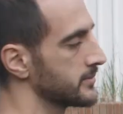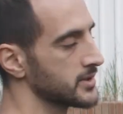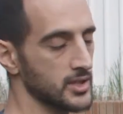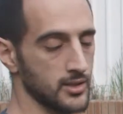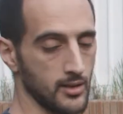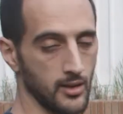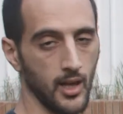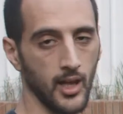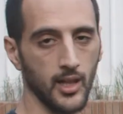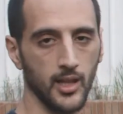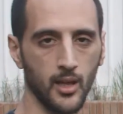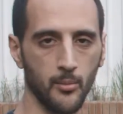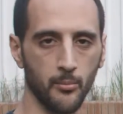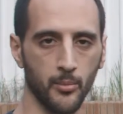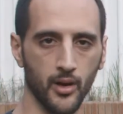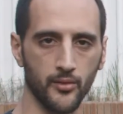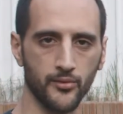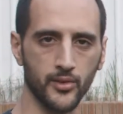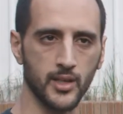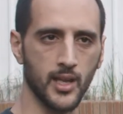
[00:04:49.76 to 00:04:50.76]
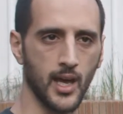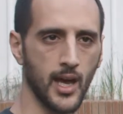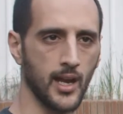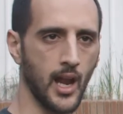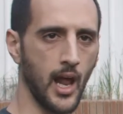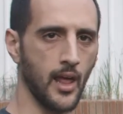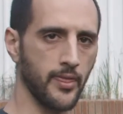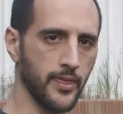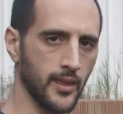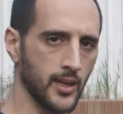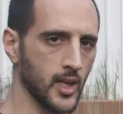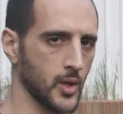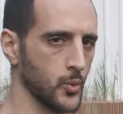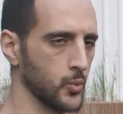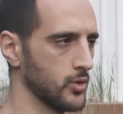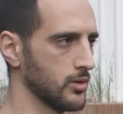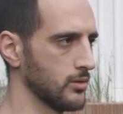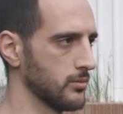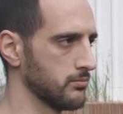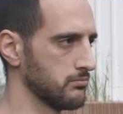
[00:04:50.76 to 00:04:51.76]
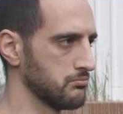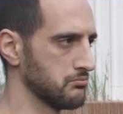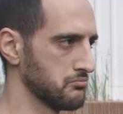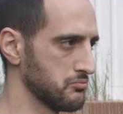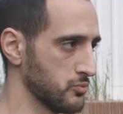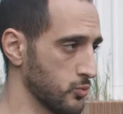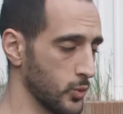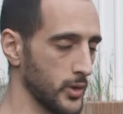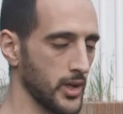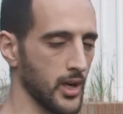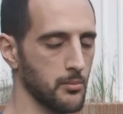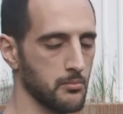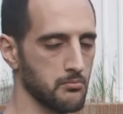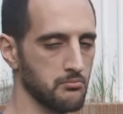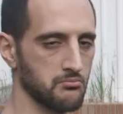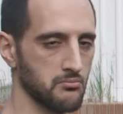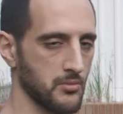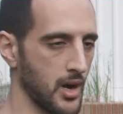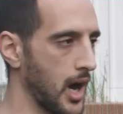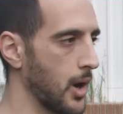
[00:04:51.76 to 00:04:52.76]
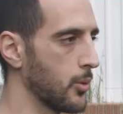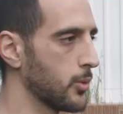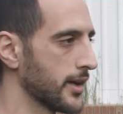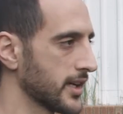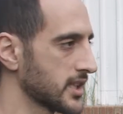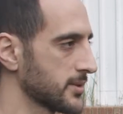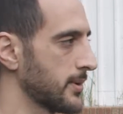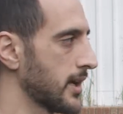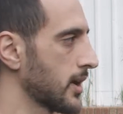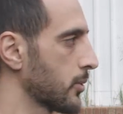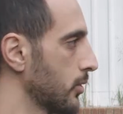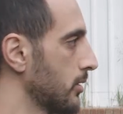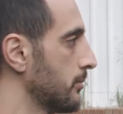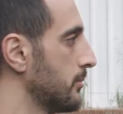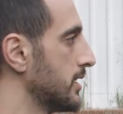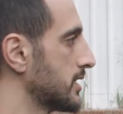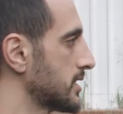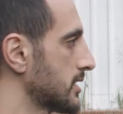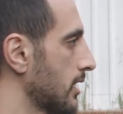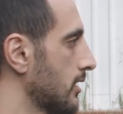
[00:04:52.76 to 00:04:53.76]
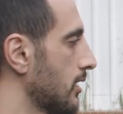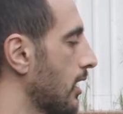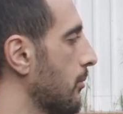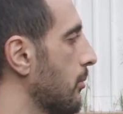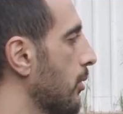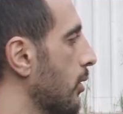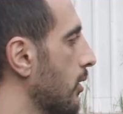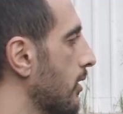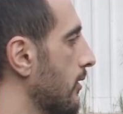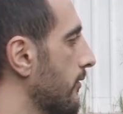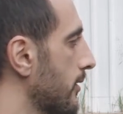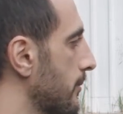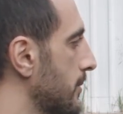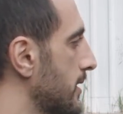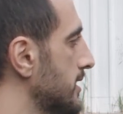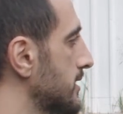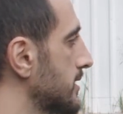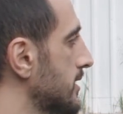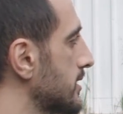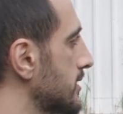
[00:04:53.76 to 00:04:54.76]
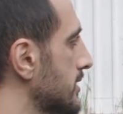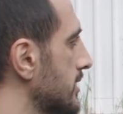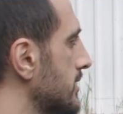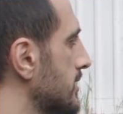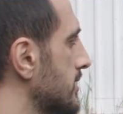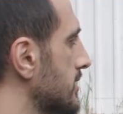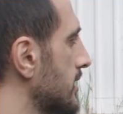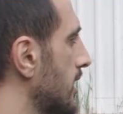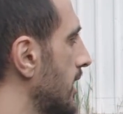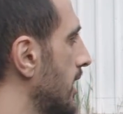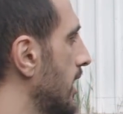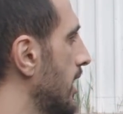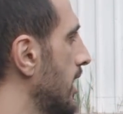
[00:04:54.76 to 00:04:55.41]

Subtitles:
slightly above it, and I think I would expect we'll miss a lot more from this distance.